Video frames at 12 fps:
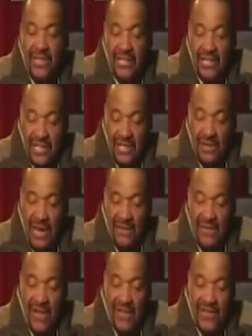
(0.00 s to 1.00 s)
He said his
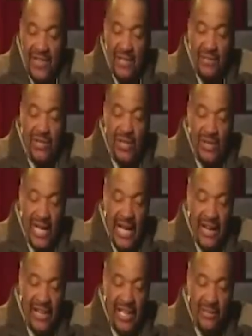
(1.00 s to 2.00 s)
grandfather said they would go
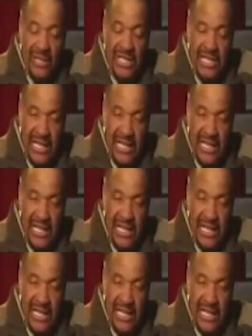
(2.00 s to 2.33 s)
down and they would